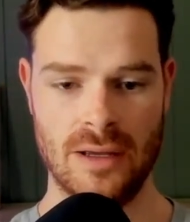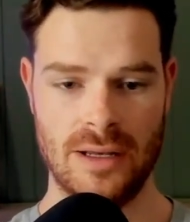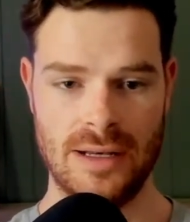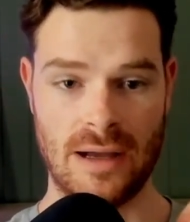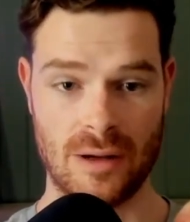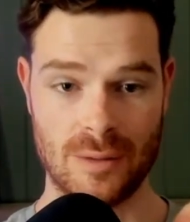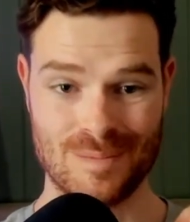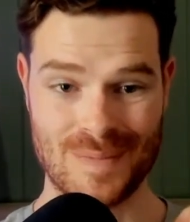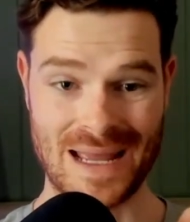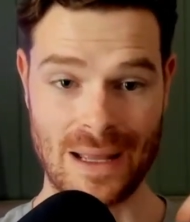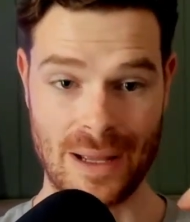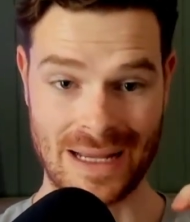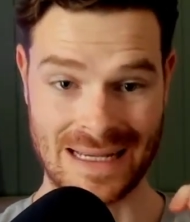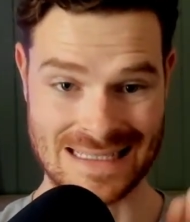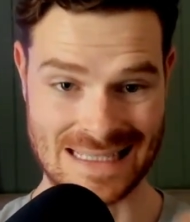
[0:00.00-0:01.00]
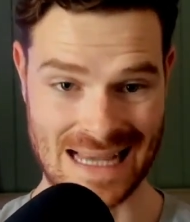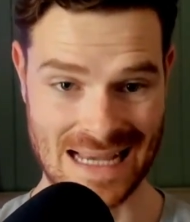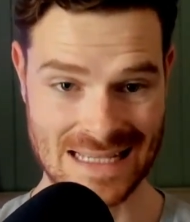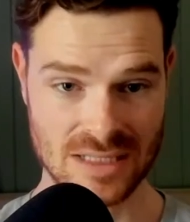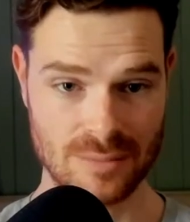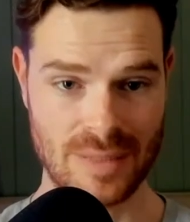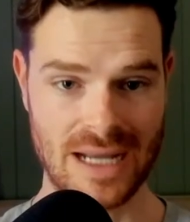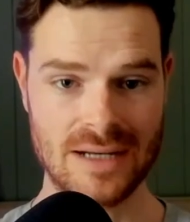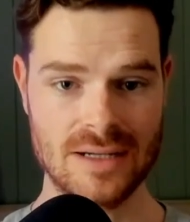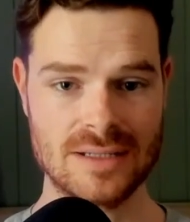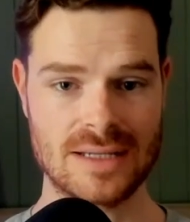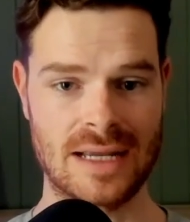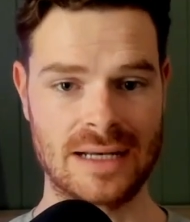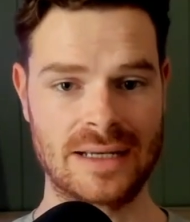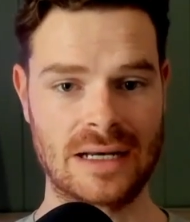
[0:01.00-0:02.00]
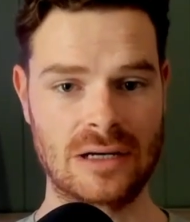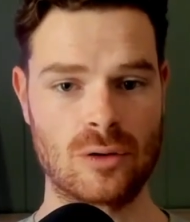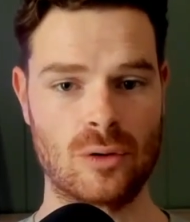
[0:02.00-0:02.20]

Now, it may exacerbate it and can